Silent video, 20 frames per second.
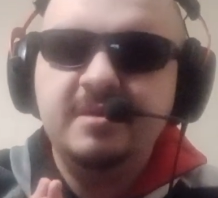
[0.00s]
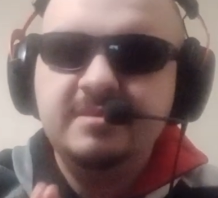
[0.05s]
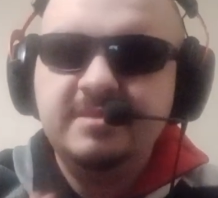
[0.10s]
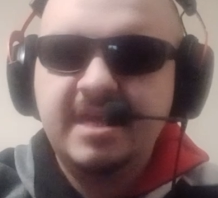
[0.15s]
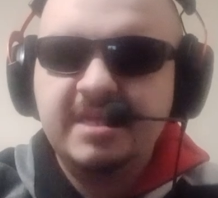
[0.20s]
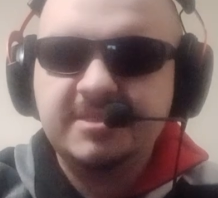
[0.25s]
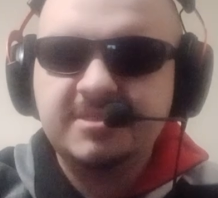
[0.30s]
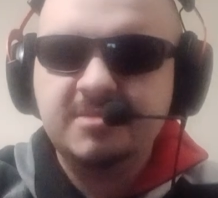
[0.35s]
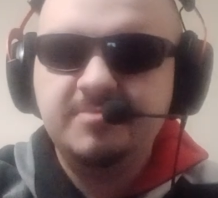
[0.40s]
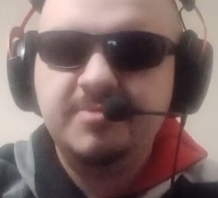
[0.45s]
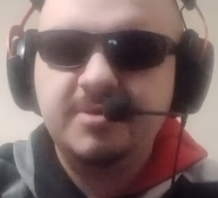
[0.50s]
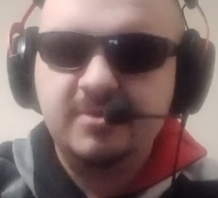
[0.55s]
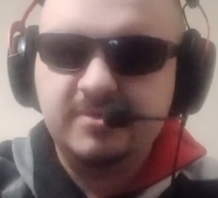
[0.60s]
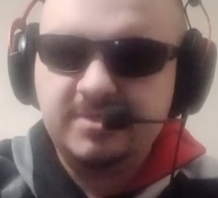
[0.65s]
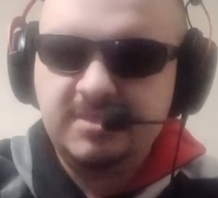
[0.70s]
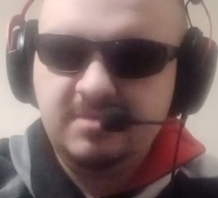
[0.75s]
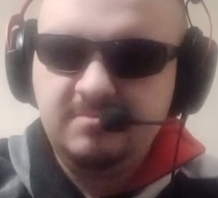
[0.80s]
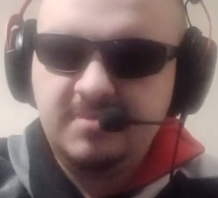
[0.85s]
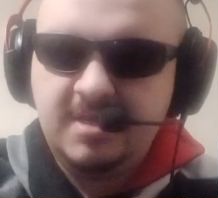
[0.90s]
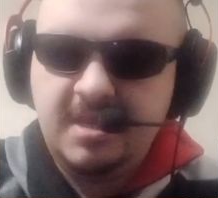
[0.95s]
That's the
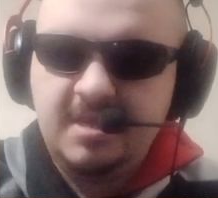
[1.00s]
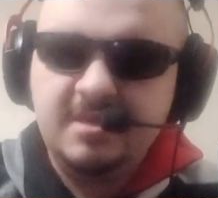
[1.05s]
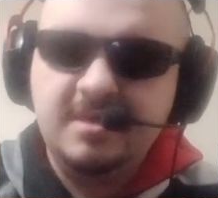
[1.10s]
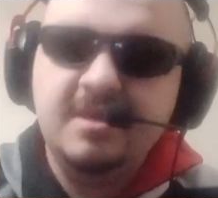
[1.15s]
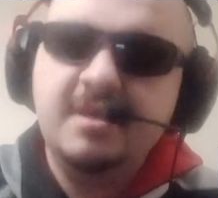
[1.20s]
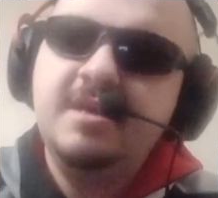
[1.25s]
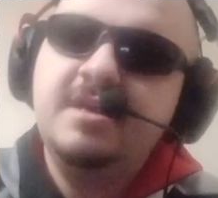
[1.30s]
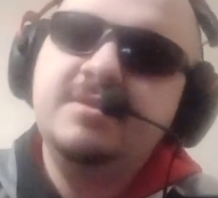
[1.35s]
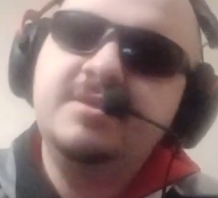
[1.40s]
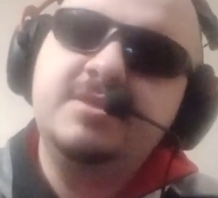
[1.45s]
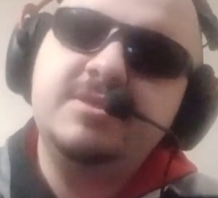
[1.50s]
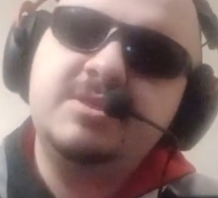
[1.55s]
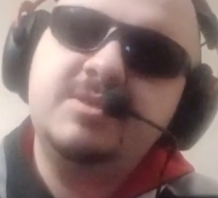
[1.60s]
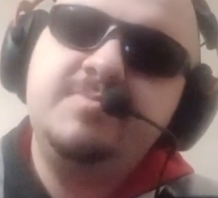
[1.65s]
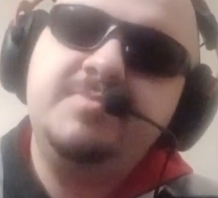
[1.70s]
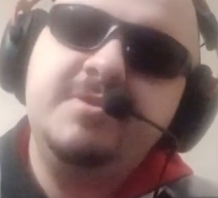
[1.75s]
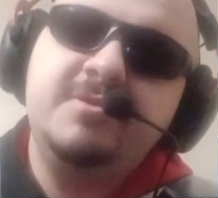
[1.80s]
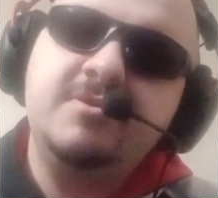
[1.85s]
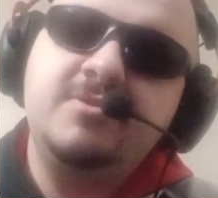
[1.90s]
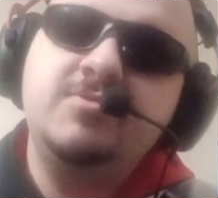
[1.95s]
post he made. And then
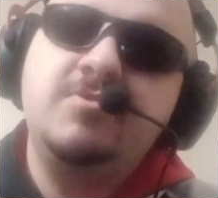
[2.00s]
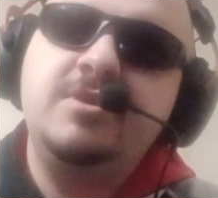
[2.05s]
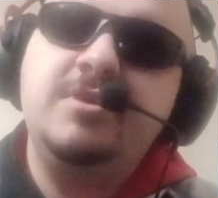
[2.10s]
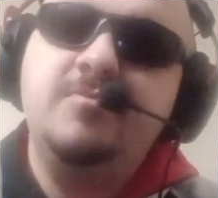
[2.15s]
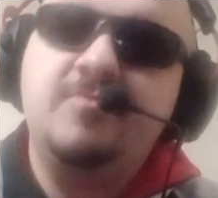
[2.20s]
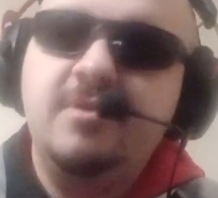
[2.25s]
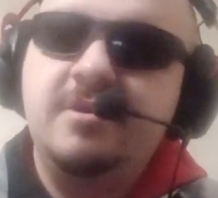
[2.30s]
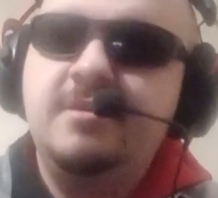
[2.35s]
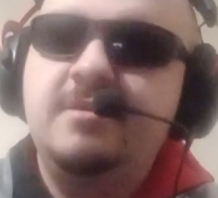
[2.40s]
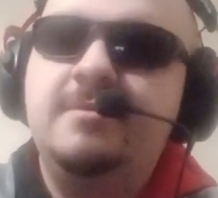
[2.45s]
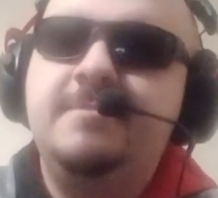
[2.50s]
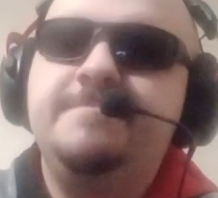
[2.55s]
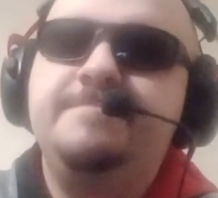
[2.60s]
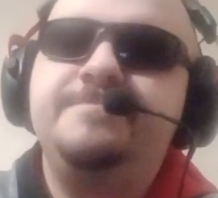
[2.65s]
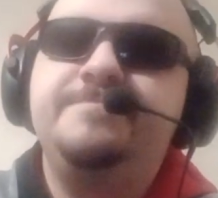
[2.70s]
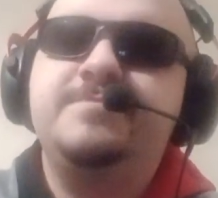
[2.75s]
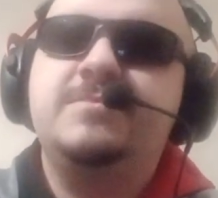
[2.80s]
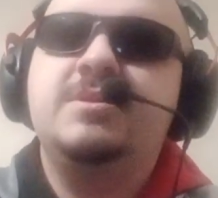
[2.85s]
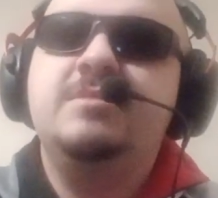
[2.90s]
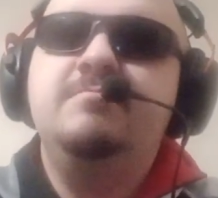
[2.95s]
Spirited 21
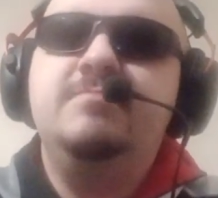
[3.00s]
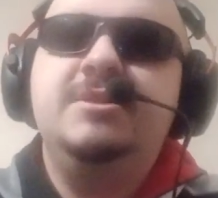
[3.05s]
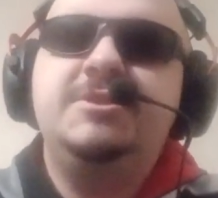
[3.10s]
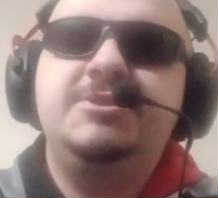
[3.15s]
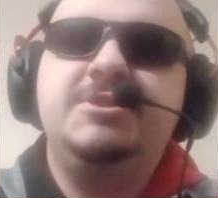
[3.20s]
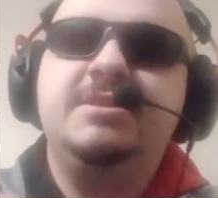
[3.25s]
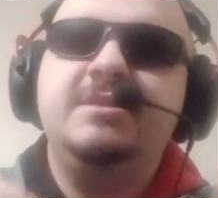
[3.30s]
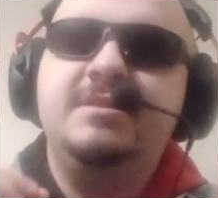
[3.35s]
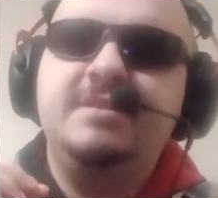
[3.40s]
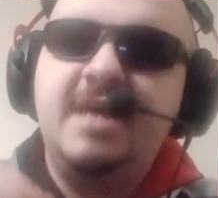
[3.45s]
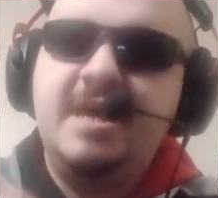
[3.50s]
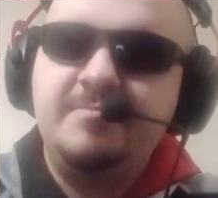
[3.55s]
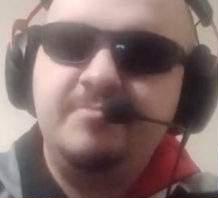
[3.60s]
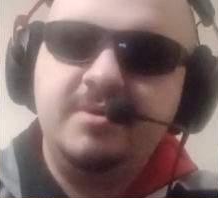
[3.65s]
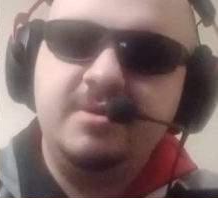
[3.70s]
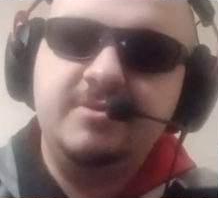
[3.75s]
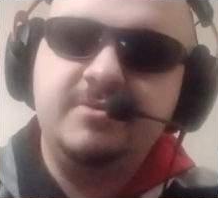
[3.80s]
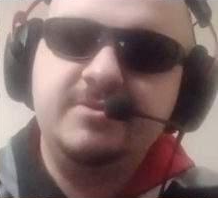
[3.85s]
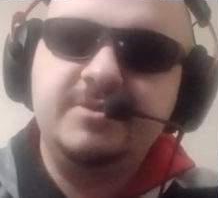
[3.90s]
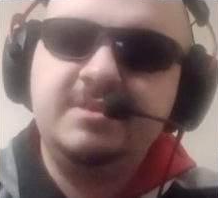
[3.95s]
mentioned that
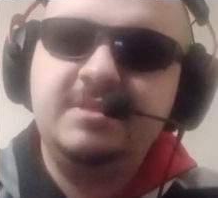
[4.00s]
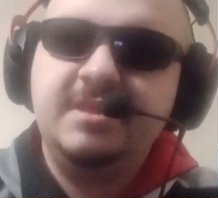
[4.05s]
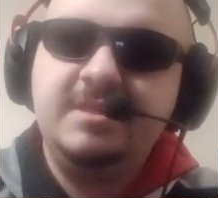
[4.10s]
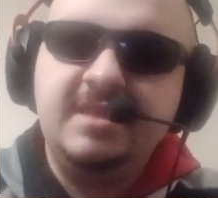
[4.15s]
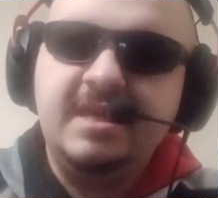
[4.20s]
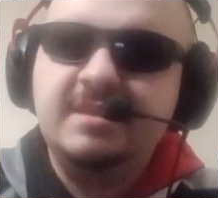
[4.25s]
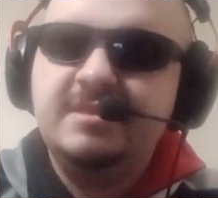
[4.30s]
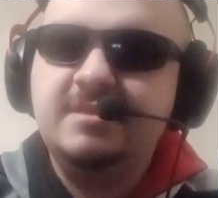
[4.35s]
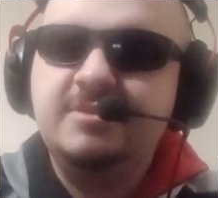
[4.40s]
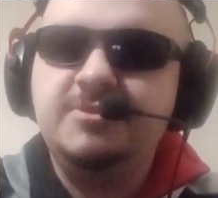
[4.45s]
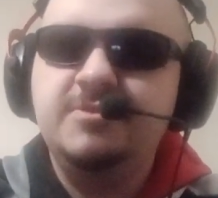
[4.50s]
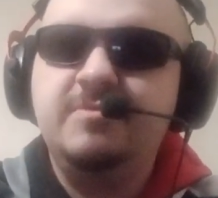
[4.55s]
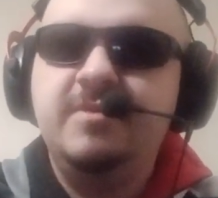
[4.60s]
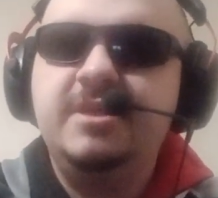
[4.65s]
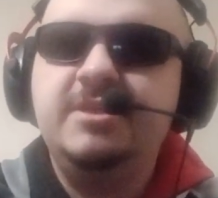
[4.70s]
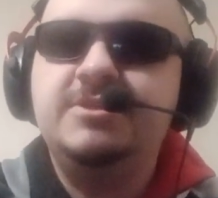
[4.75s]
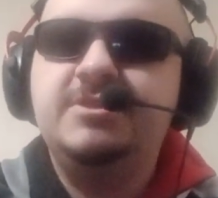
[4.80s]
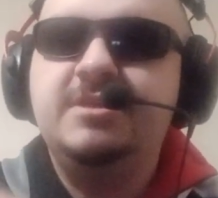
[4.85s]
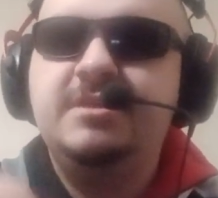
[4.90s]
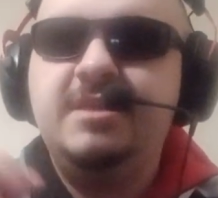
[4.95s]
post and that
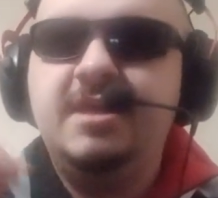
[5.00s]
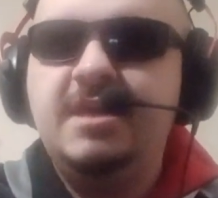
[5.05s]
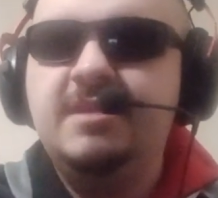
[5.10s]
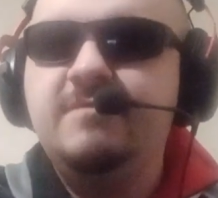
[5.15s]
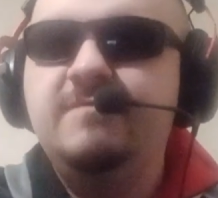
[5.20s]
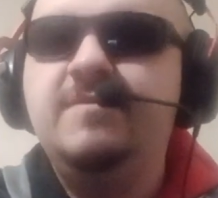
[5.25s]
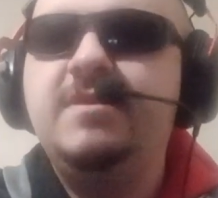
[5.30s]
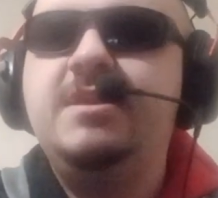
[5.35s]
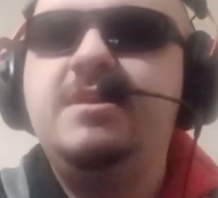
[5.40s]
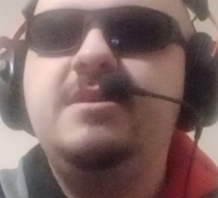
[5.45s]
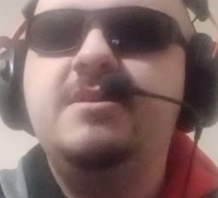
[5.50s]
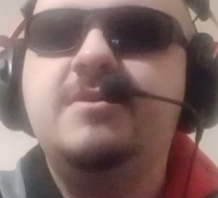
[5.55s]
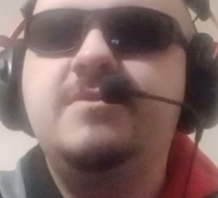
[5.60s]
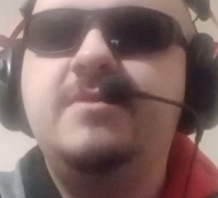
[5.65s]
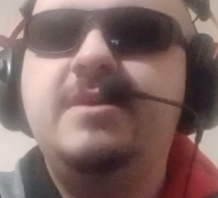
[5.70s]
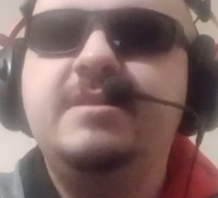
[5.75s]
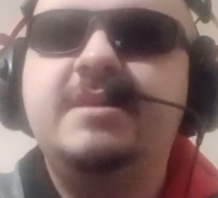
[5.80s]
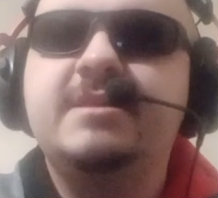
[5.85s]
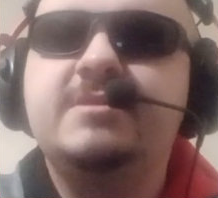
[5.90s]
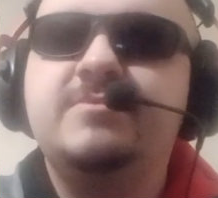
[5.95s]
situation in a
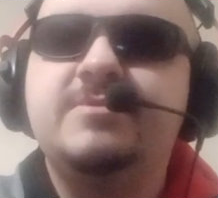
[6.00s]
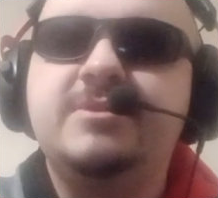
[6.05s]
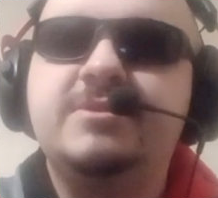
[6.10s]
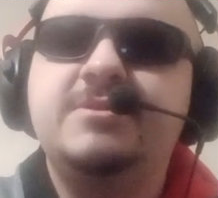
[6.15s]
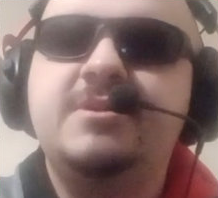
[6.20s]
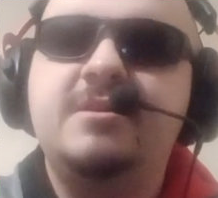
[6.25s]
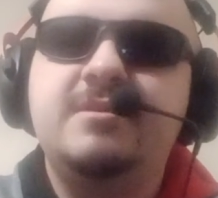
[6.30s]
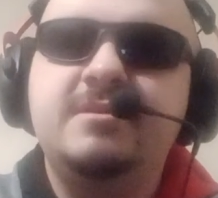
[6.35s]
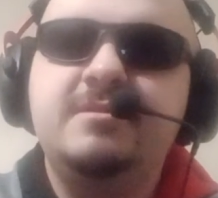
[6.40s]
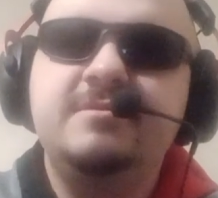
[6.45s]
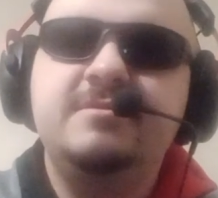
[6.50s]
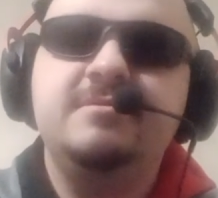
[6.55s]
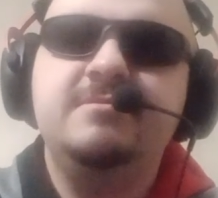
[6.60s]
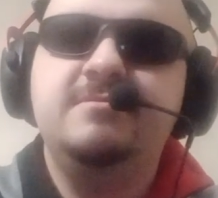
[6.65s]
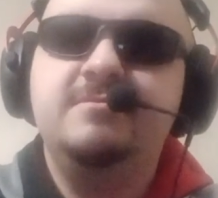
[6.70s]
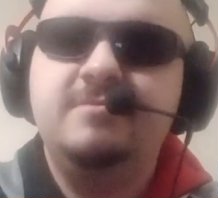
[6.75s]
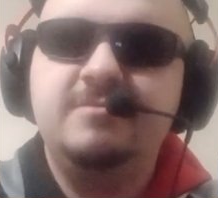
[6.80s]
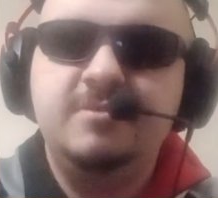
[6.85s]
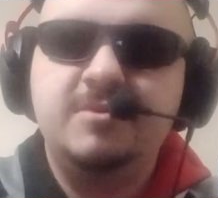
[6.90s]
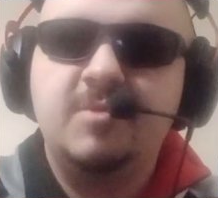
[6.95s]
video, and that's what started
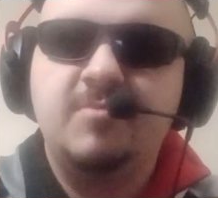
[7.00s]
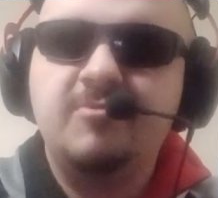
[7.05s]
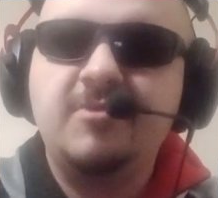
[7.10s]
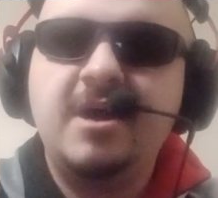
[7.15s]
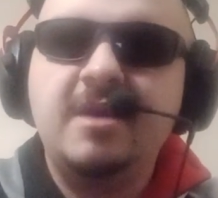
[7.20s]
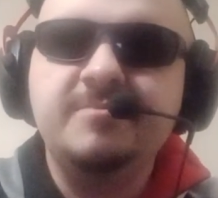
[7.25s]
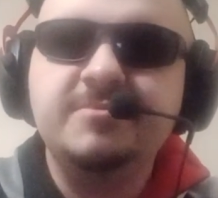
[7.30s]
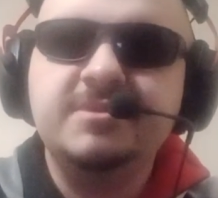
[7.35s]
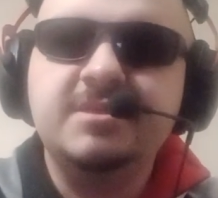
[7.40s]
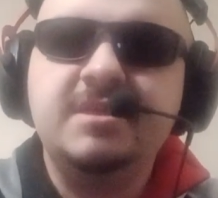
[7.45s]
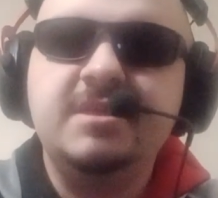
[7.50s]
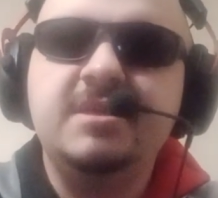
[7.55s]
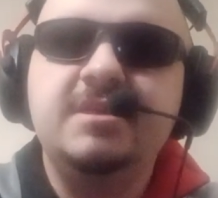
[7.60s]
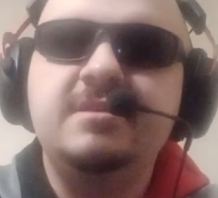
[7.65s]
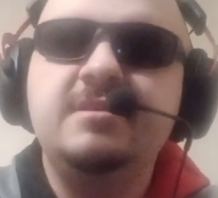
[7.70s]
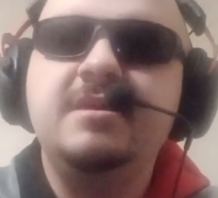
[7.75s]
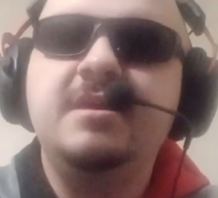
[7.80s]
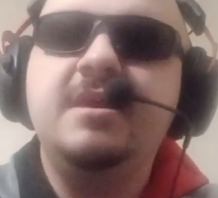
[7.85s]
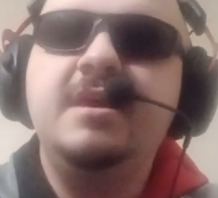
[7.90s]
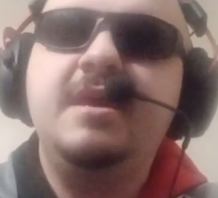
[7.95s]
their problems
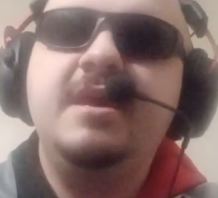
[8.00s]
again.